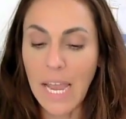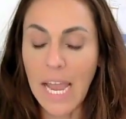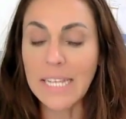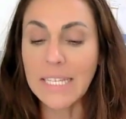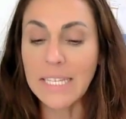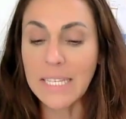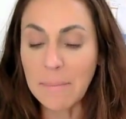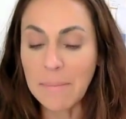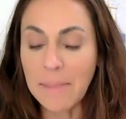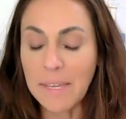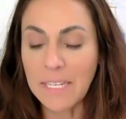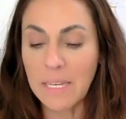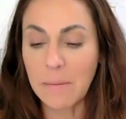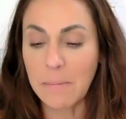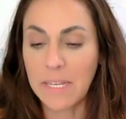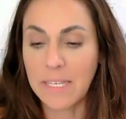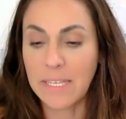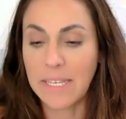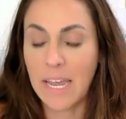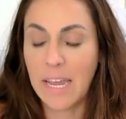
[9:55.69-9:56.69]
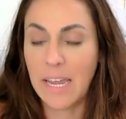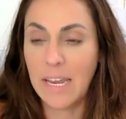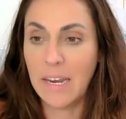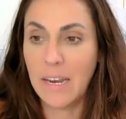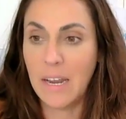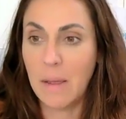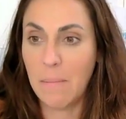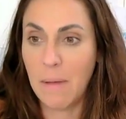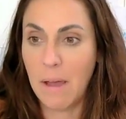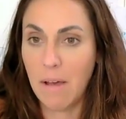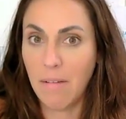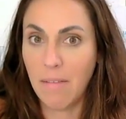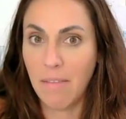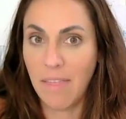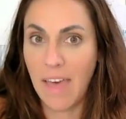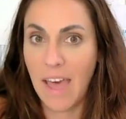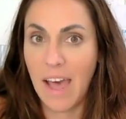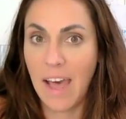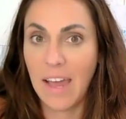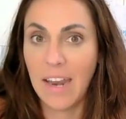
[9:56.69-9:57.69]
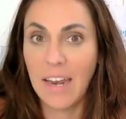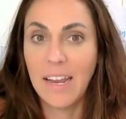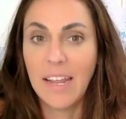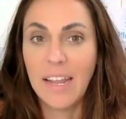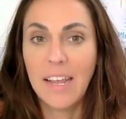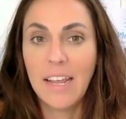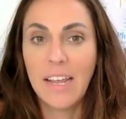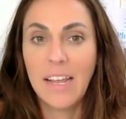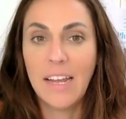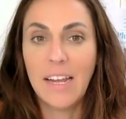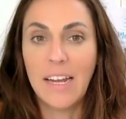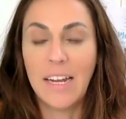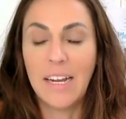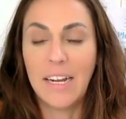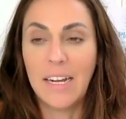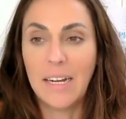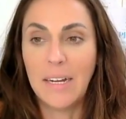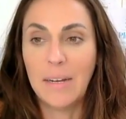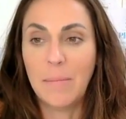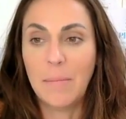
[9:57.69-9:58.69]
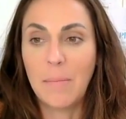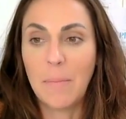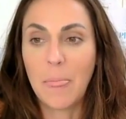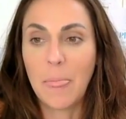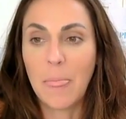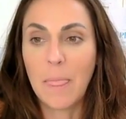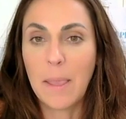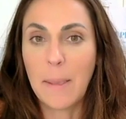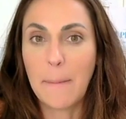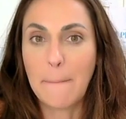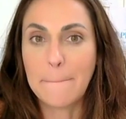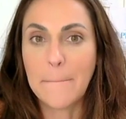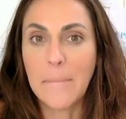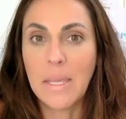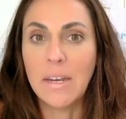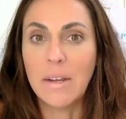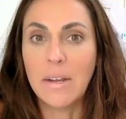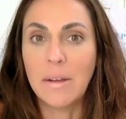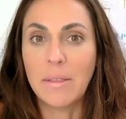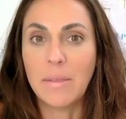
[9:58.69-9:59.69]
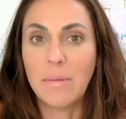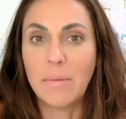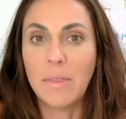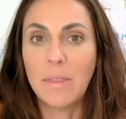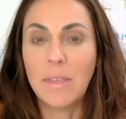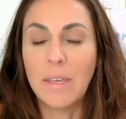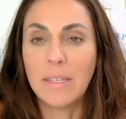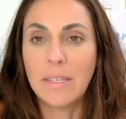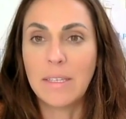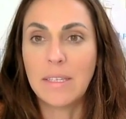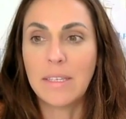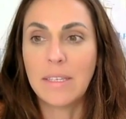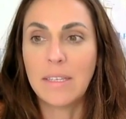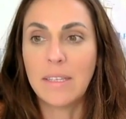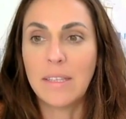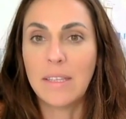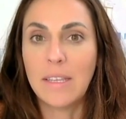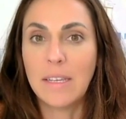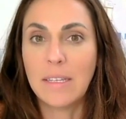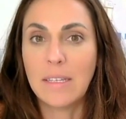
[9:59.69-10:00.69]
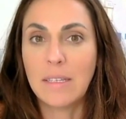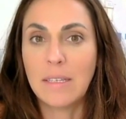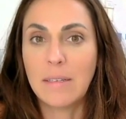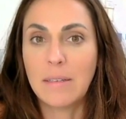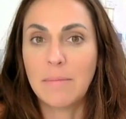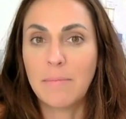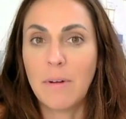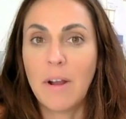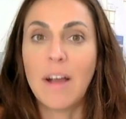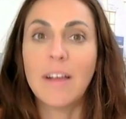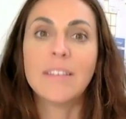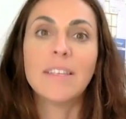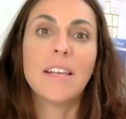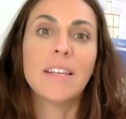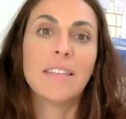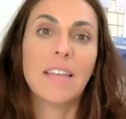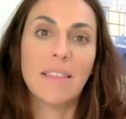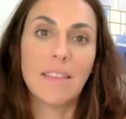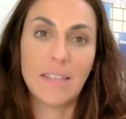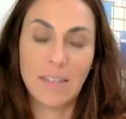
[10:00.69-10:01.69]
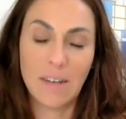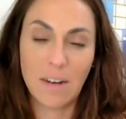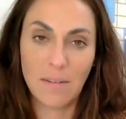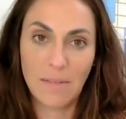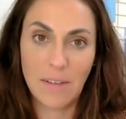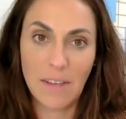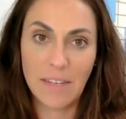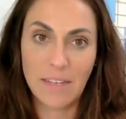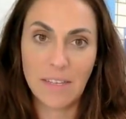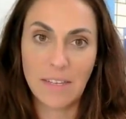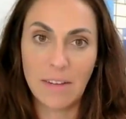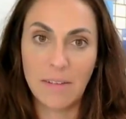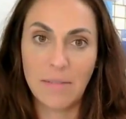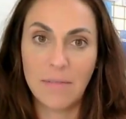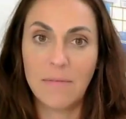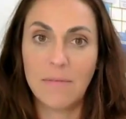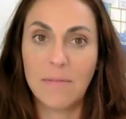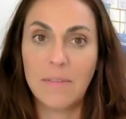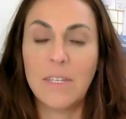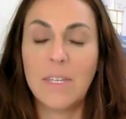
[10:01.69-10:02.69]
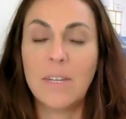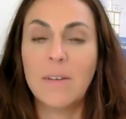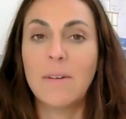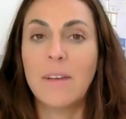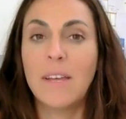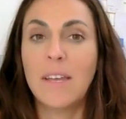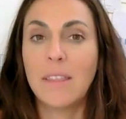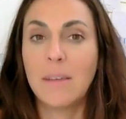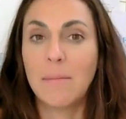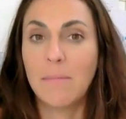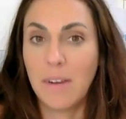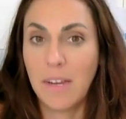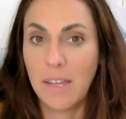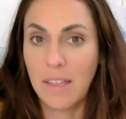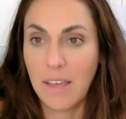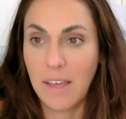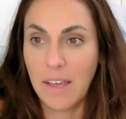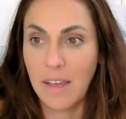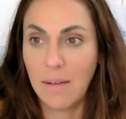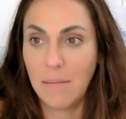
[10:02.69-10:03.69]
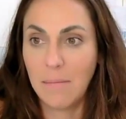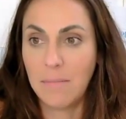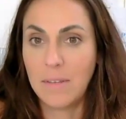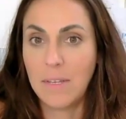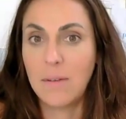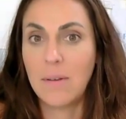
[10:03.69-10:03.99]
And something to be said about that um, you know this this process at the surface of doing the breathe up